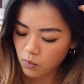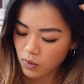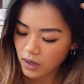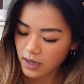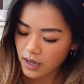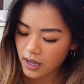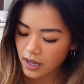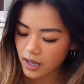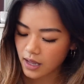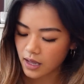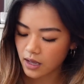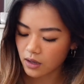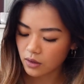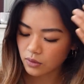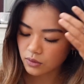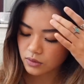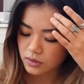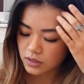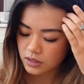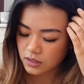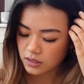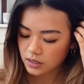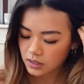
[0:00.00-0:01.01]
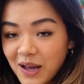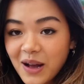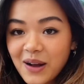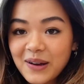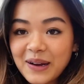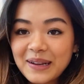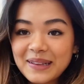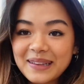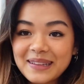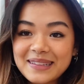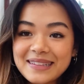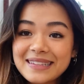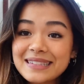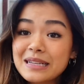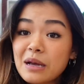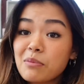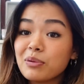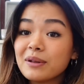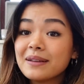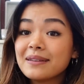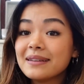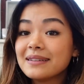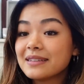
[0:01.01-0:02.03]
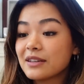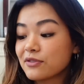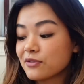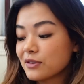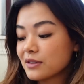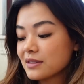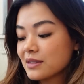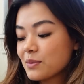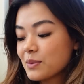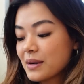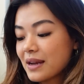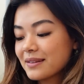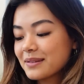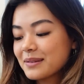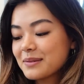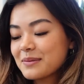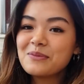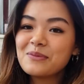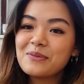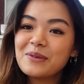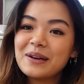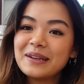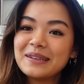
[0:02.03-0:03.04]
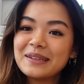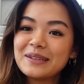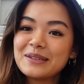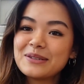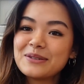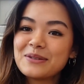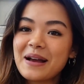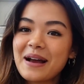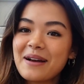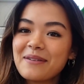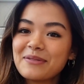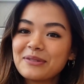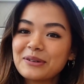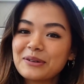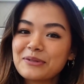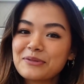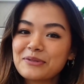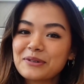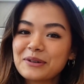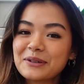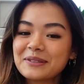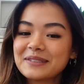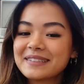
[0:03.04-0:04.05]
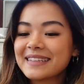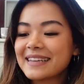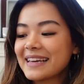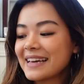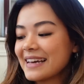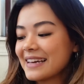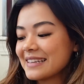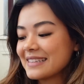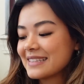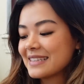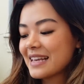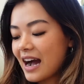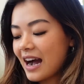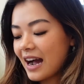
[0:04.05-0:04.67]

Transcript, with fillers: what else? Okay, this is completely different. Someone asked, when did you have your first kiss?